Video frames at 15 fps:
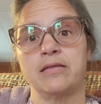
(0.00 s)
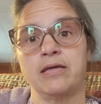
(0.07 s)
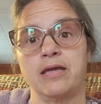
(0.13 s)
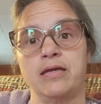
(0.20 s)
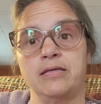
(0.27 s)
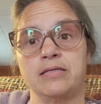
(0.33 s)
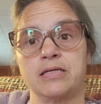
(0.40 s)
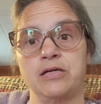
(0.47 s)
The
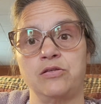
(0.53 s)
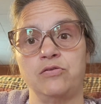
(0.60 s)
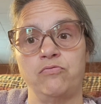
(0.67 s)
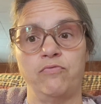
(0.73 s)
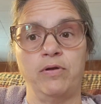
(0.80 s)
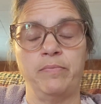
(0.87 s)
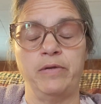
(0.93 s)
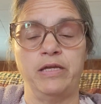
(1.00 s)
kids can do
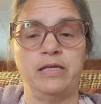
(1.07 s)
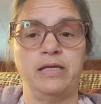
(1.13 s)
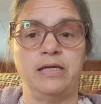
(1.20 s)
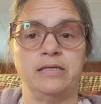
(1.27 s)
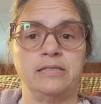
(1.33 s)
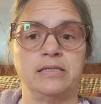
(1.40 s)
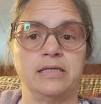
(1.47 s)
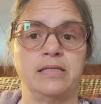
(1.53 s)
ribbon
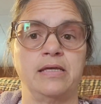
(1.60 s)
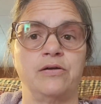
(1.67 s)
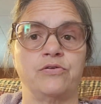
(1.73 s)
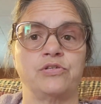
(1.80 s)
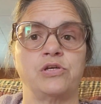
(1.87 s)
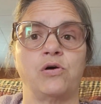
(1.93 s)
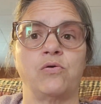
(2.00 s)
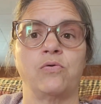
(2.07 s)
dancing there.
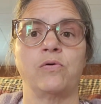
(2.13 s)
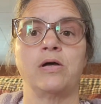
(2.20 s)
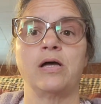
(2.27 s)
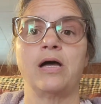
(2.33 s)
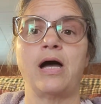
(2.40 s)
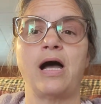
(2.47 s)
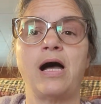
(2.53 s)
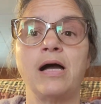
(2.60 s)
So
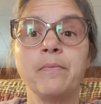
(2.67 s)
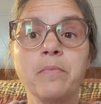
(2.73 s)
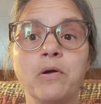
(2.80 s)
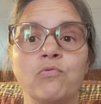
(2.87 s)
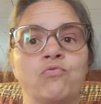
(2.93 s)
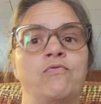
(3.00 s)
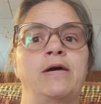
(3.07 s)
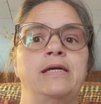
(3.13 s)
I'm
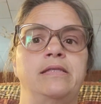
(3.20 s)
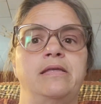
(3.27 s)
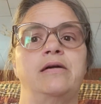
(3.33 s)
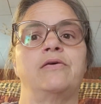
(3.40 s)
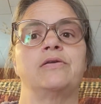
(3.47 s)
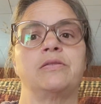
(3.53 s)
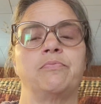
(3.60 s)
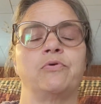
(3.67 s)
right
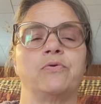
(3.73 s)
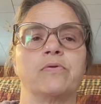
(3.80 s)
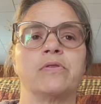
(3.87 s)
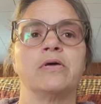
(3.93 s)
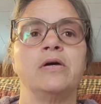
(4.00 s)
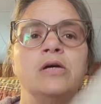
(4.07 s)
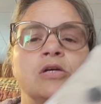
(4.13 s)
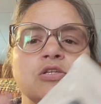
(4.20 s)
there at the booth.
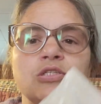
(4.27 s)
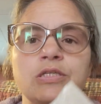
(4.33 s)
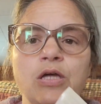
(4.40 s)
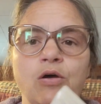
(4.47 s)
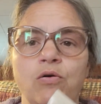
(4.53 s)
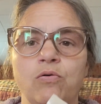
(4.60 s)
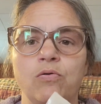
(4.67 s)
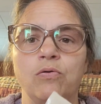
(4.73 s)

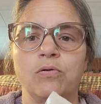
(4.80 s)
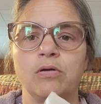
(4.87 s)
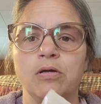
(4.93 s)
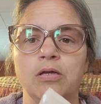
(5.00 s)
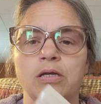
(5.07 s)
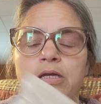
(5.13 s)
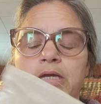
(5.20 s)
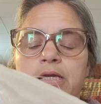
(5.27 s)
So,
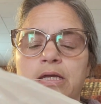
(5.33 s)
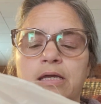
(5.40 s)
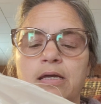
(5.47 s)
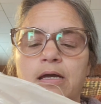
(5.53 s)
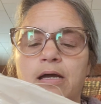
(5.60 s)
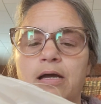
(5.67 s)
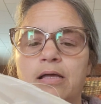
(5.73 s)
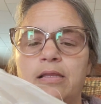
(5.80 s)

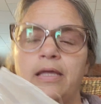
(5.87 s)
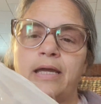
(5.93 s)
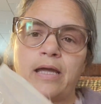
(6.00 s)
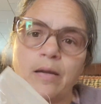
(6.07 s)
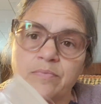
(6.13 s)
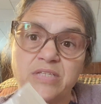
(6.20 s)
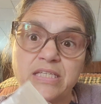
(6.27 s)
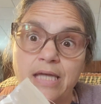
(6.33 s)
like,
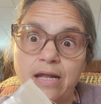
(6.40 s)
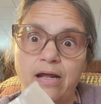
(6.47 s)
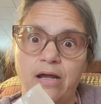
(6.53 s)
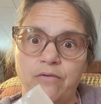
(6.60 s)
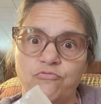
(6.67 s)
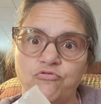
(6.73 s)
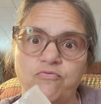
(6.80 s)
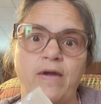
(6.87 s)
I'm set
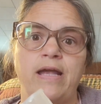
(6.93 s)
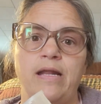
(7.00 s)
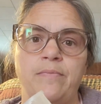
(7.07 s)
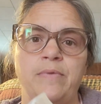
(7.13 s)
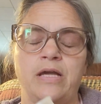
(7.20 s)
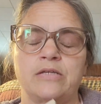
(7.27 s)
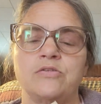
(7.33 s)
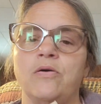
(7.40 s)
up right up
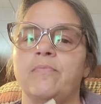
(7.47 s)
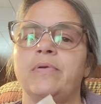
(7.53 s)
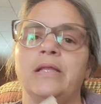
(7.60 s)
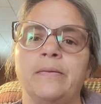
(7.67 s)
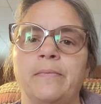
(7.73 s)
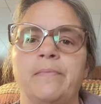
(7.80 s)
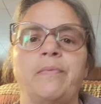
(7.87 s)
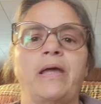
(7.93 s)
next to them.
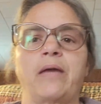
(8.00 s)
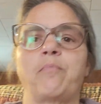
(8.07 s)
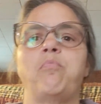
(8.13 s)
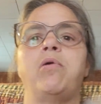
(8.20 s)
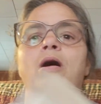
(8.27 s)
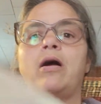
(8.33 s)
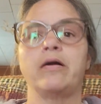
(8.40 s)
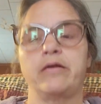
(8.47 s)
I'm like
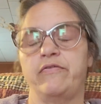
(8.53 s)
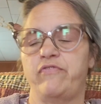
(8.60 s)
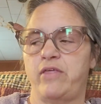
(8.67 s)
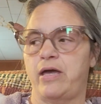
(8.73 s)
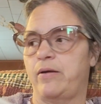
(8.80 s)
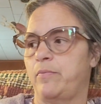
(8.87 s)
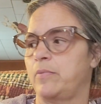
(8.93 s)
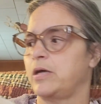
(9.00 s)
part of them.